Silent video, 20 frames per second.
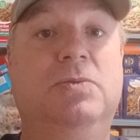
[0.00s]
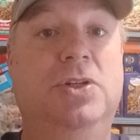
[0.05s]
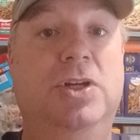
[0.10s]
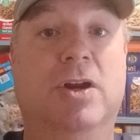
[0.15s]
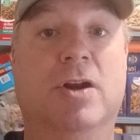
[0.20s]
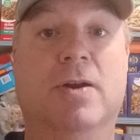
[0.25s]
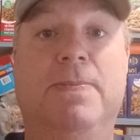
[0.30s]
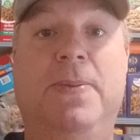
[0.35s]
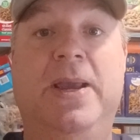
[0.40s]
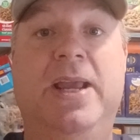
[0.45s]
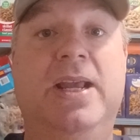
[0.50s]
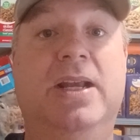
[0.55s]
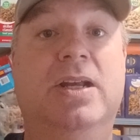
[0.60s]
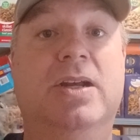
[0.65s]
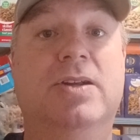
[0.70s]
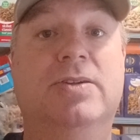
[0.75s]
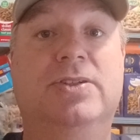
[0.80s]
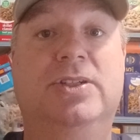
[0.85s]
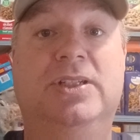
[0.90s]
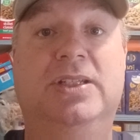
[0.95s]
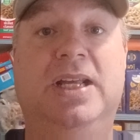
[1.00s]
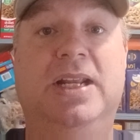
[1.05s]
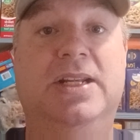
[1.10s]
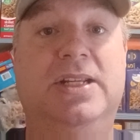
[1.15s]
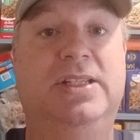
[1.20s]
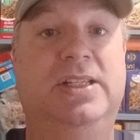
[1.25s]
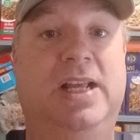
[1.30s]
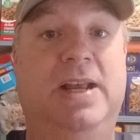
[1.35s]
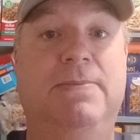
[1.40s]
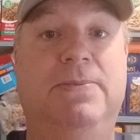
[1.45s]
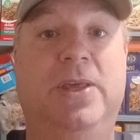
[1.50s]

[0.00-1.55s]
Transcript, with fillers: European countries getting the same